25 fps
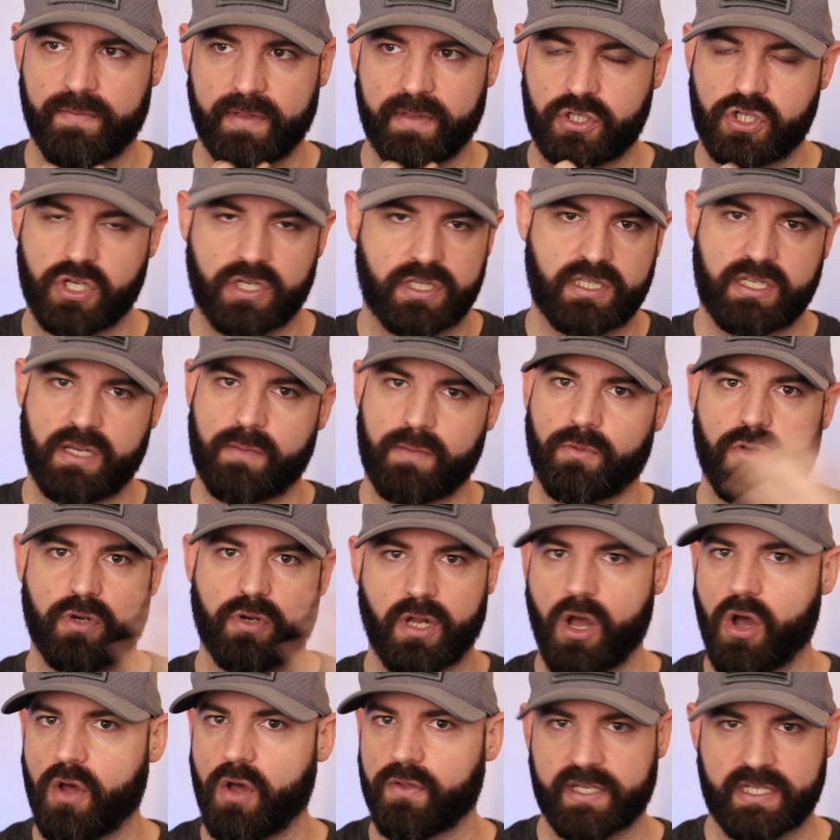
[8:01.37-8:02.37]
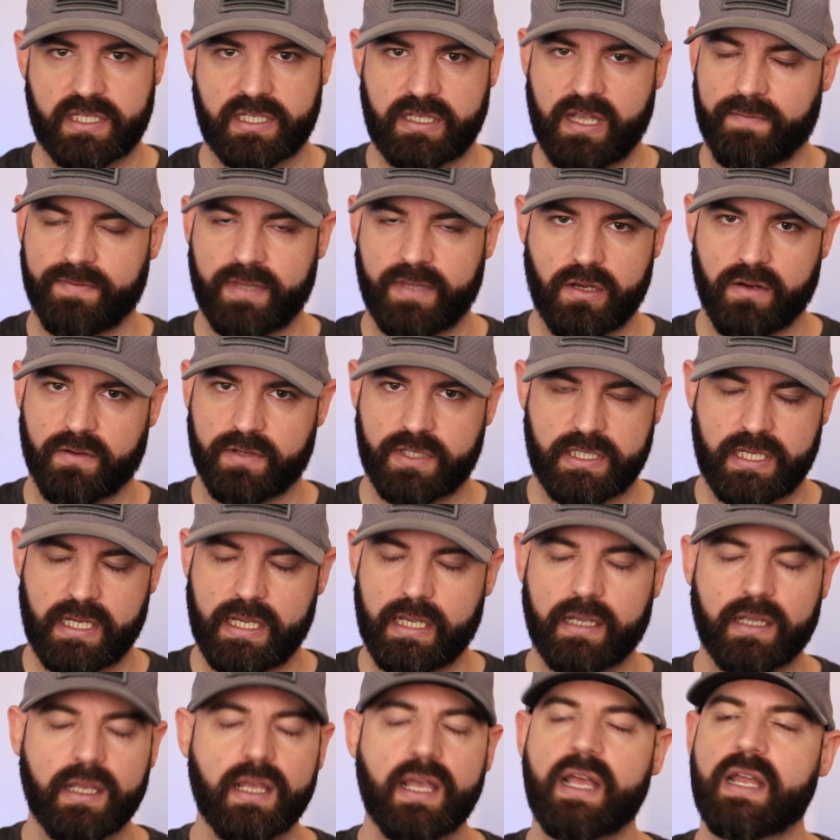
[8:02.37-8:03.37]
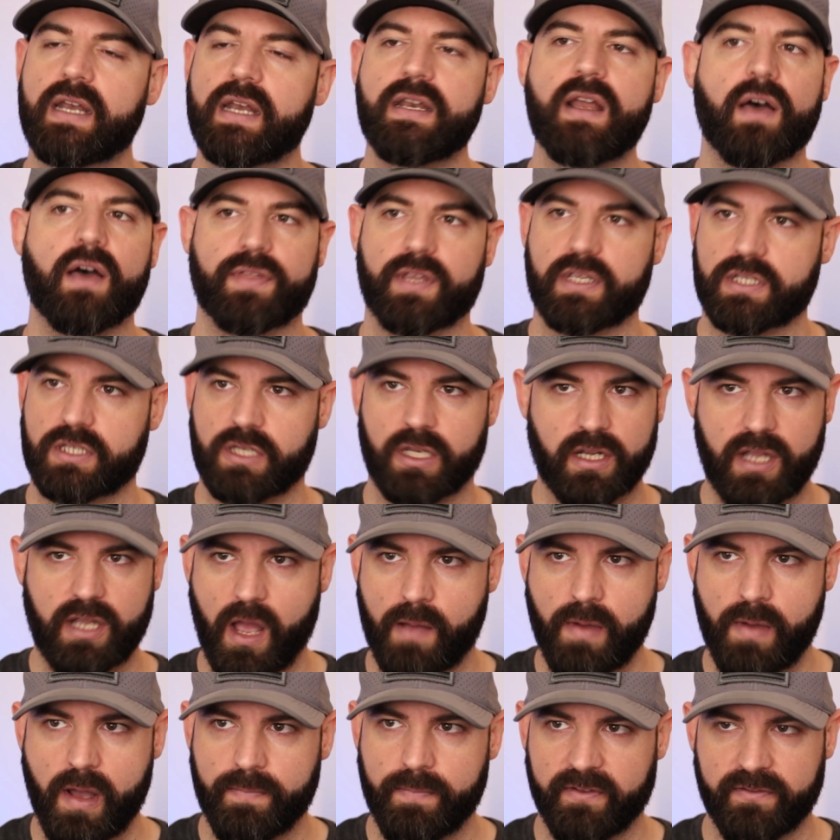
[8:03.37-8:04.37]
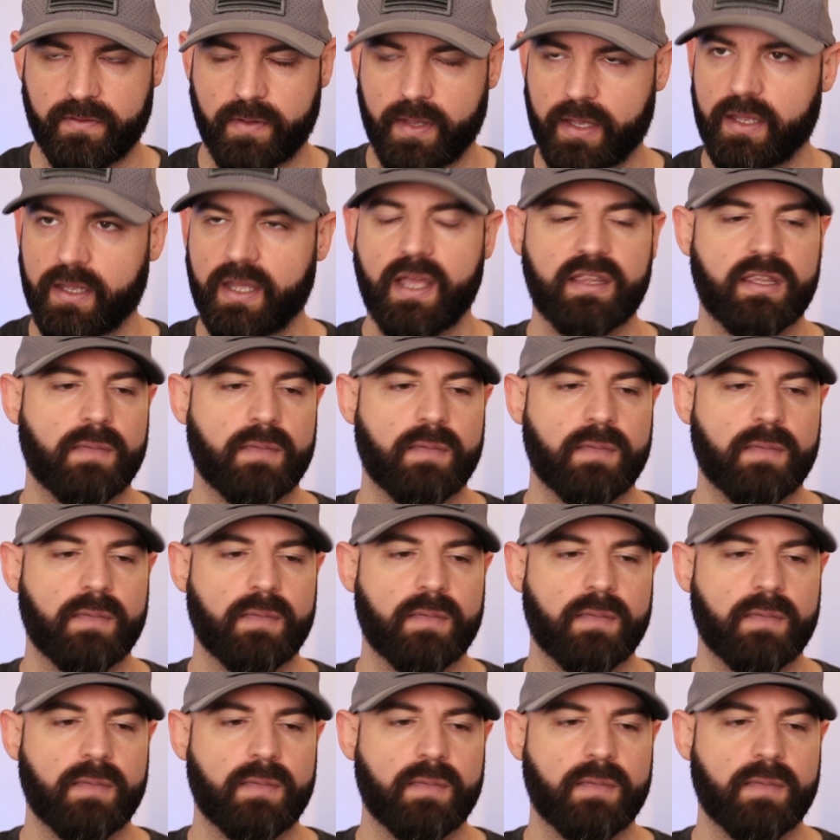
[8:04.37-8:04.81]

it. Just similar to all the stuff that you're seeing, nothing's going to come up of it.